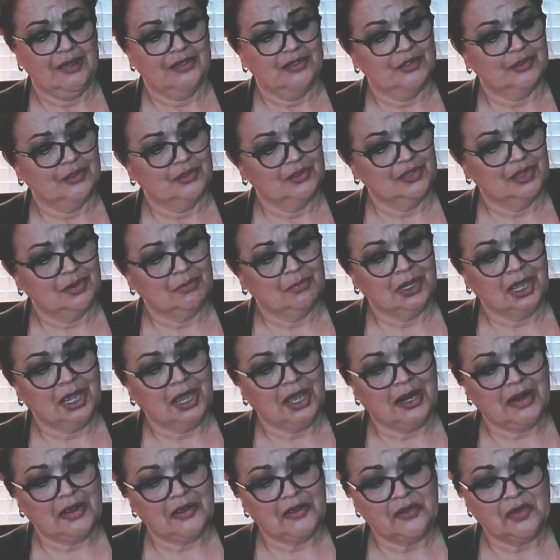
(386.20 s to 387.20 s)
Is there some
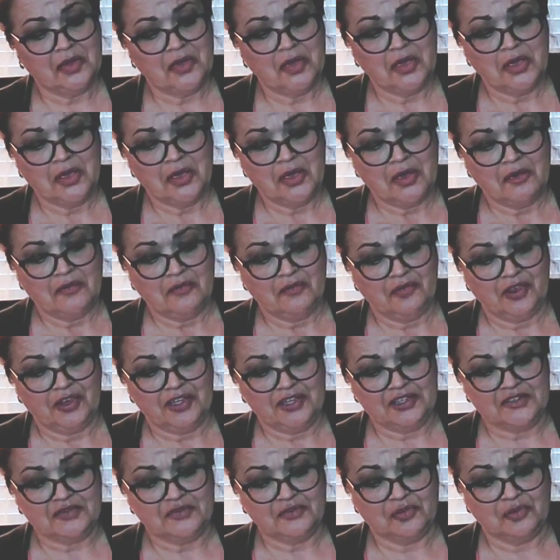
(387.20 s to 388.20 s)
kind of
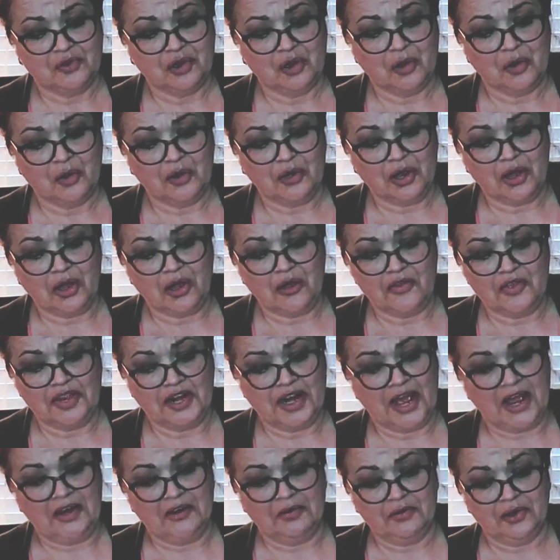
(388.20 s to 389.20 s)
festival going on
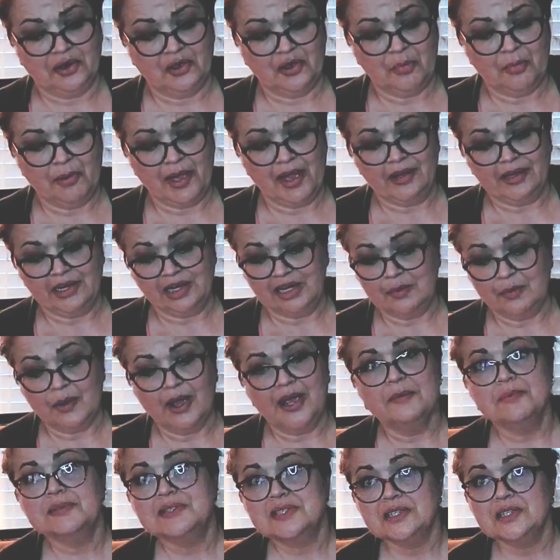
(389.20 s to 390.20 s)
that I don't know about?
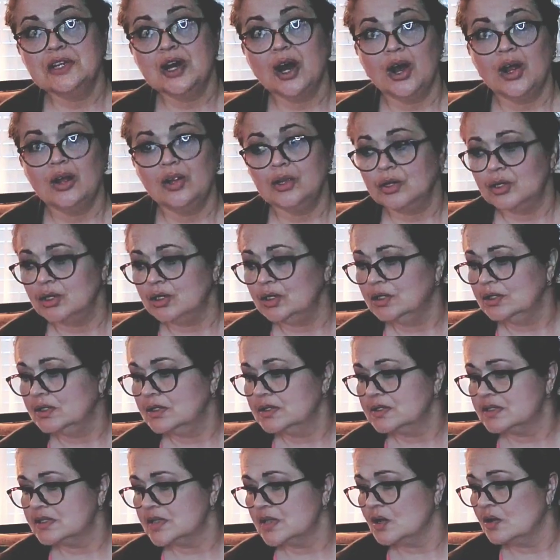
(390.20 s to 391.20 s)
Anyway, it was a dollar,
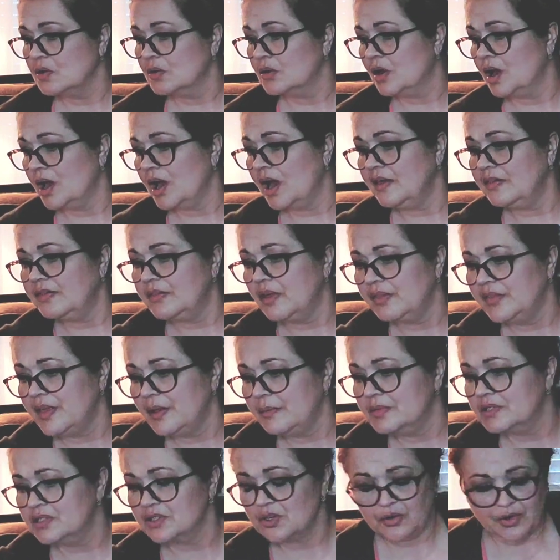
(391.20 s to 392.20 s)
so I thought
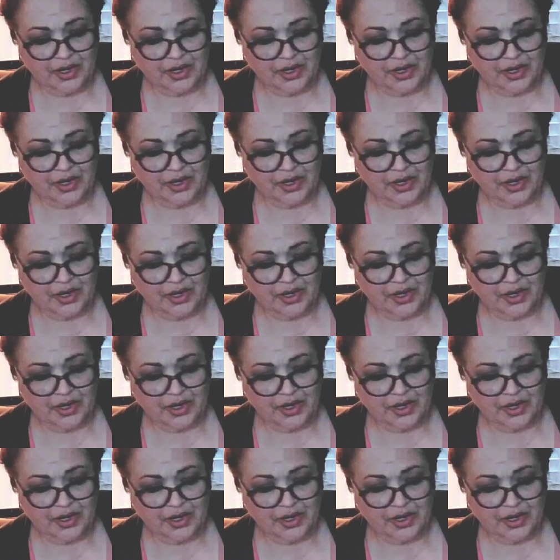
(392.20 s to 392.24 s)
that was a